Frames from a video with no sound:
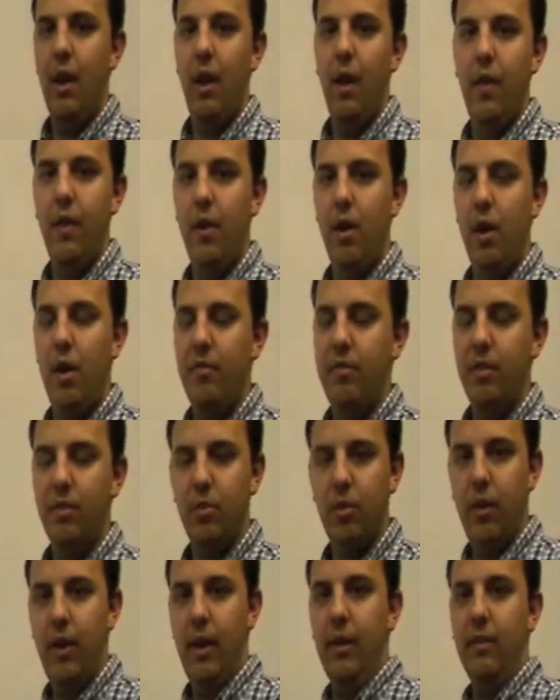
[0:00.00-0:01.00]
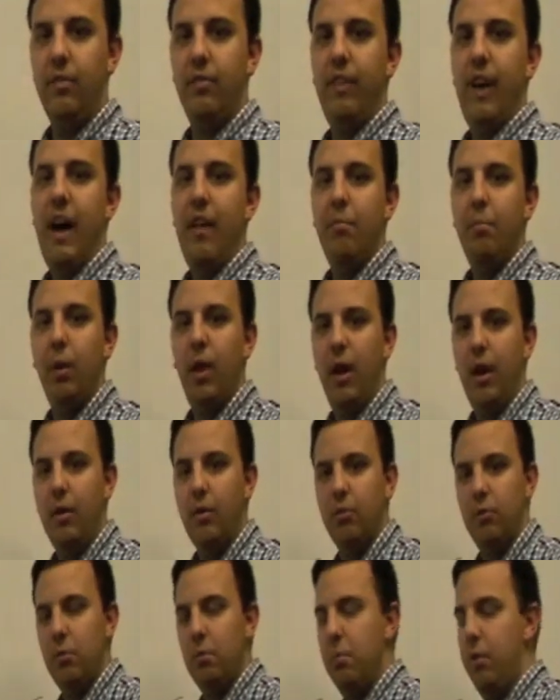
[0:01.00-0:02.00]
and the offense only has 5
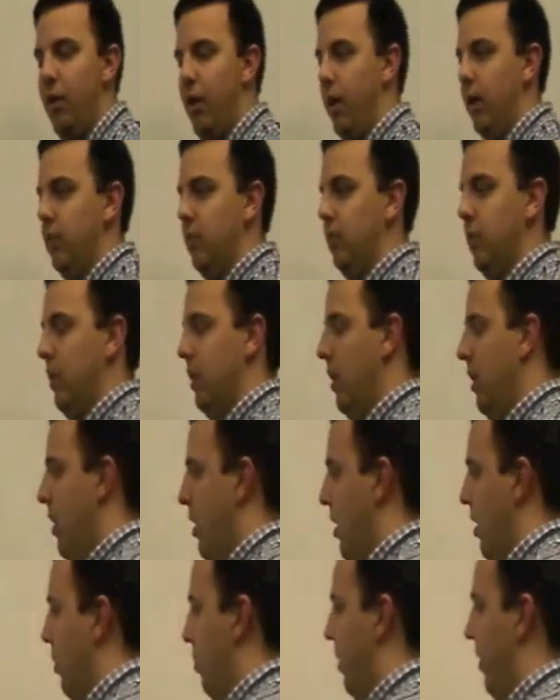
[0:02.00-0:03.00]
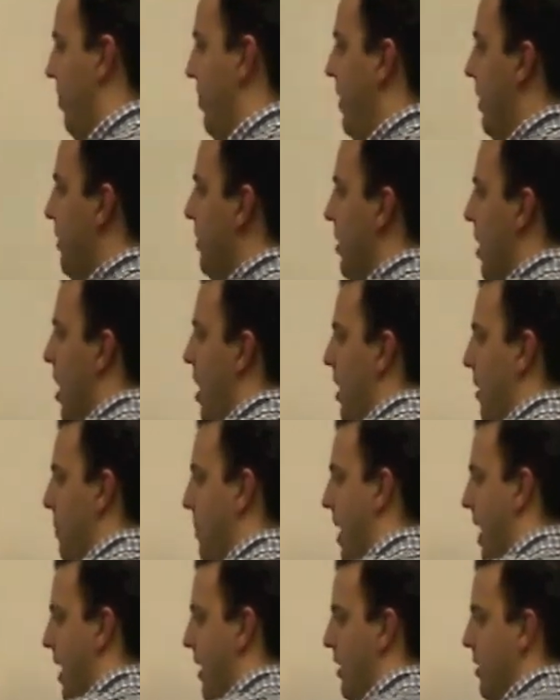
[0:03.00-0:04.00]
blockers in place. What this
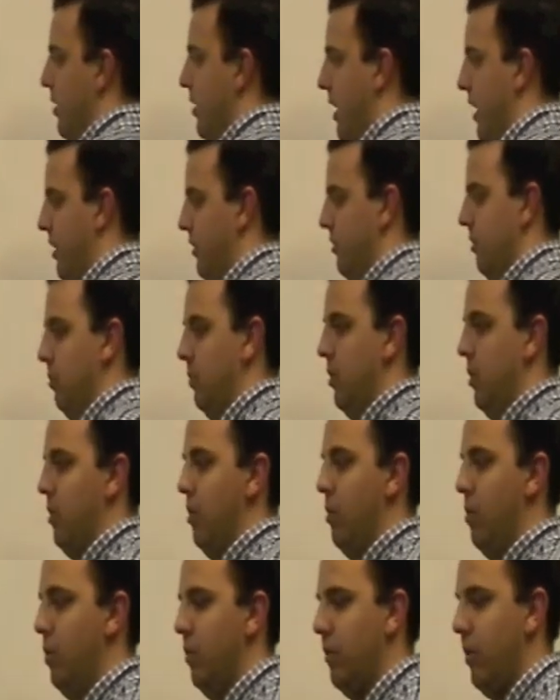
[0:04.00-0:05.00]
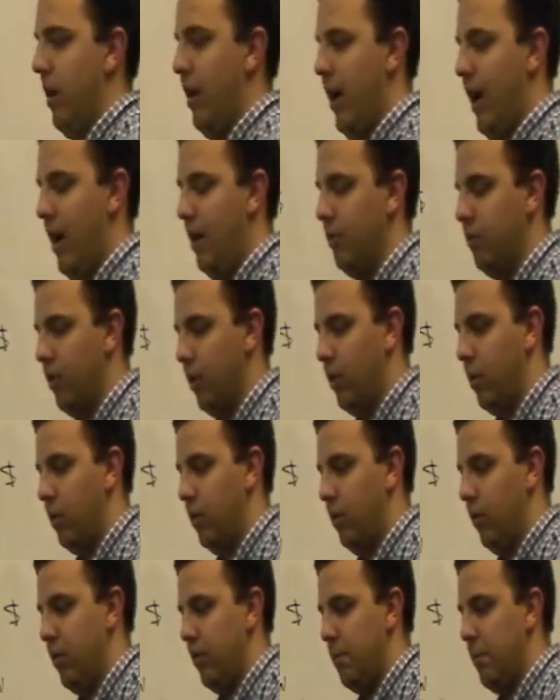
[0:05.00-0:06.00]
automatic allows them to do is it allows
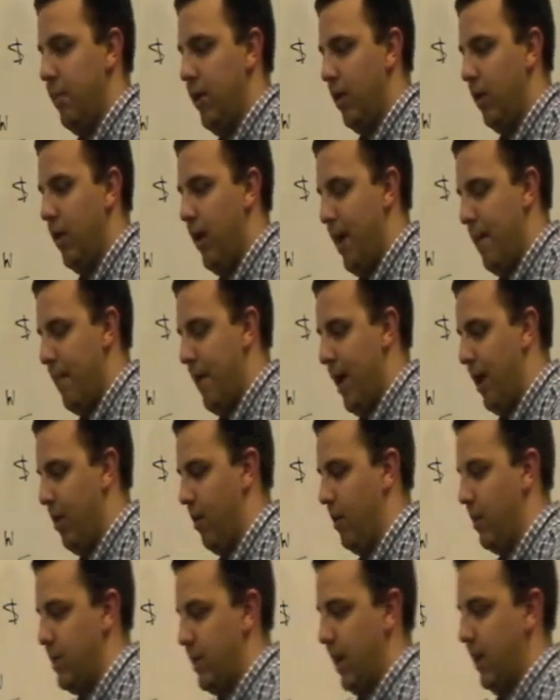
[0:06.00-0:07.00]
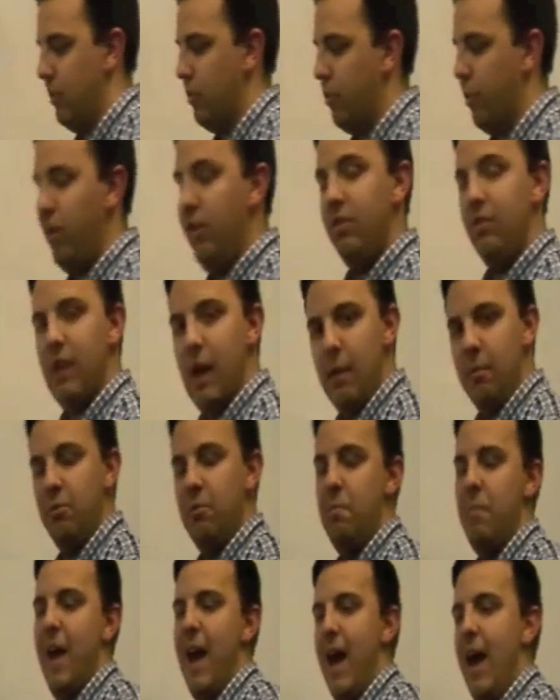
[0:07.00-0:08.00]
the middle linebacker to take 3 steps
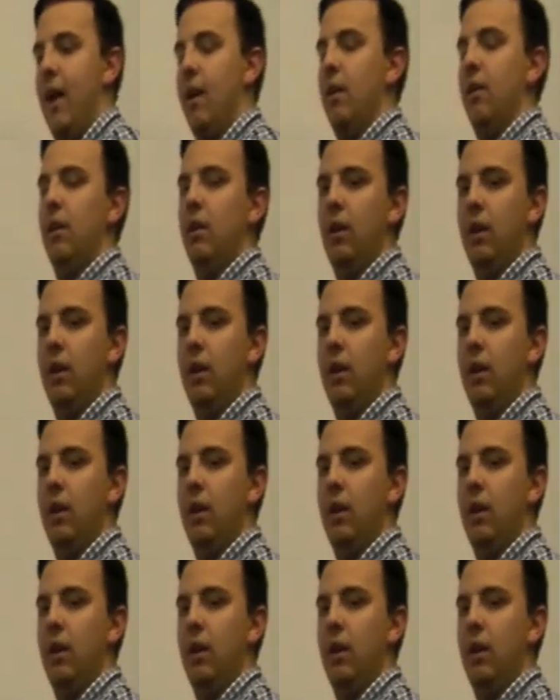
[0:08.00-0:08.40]
back,